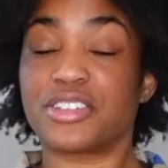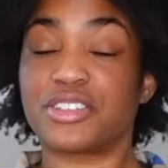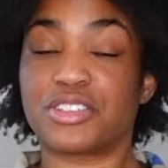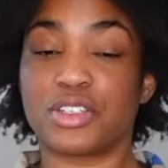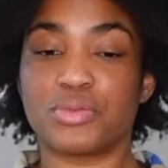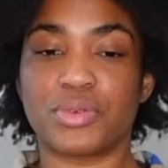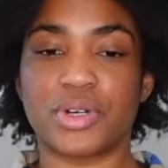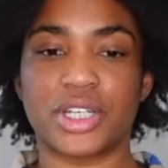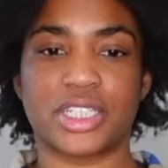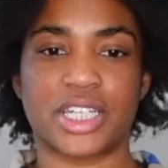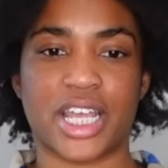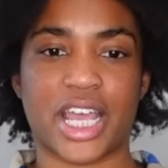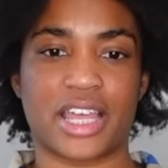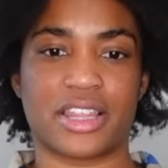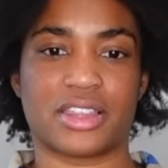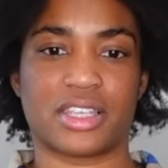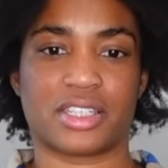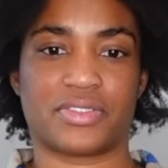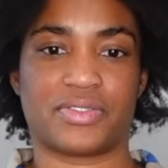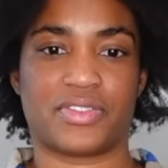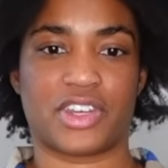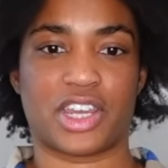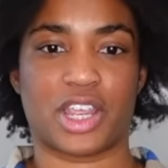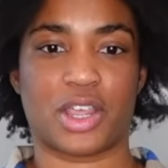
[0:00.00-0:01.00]
do want to end
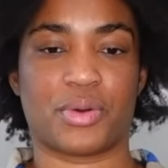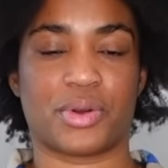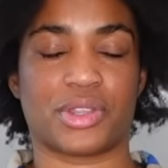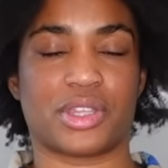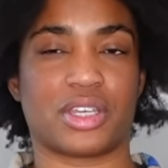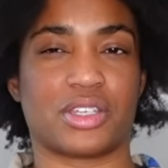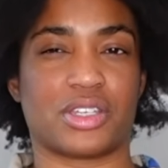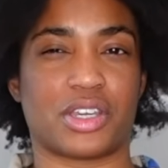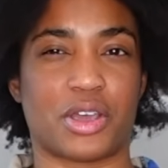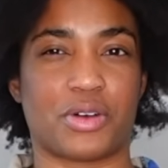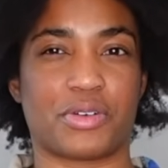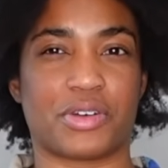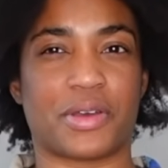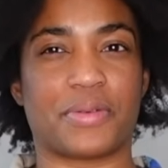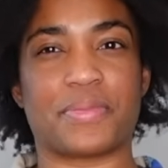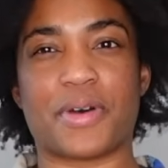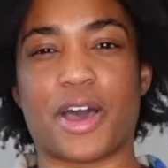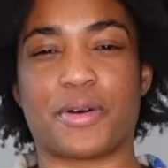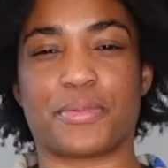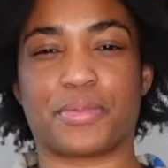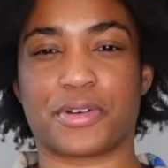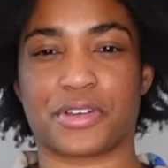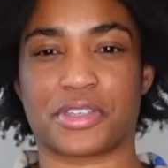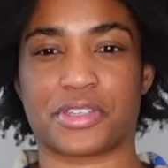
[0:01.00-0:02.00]
this video with a note
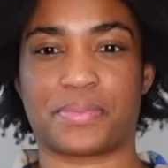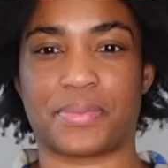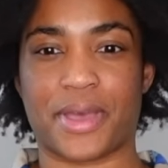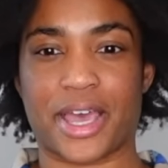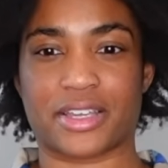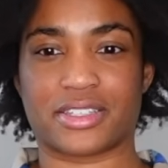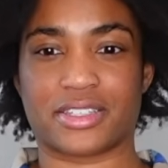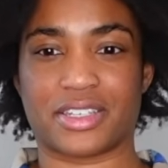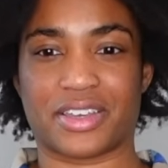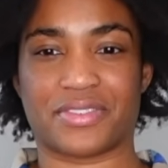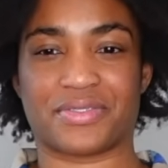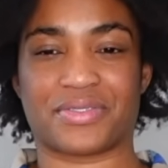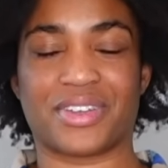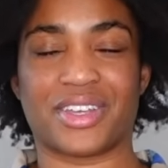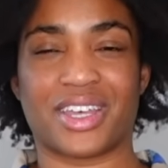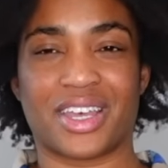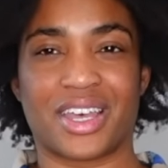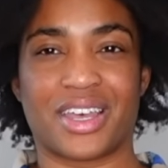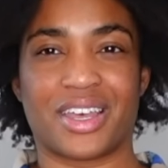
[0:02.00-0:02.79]
about perspective.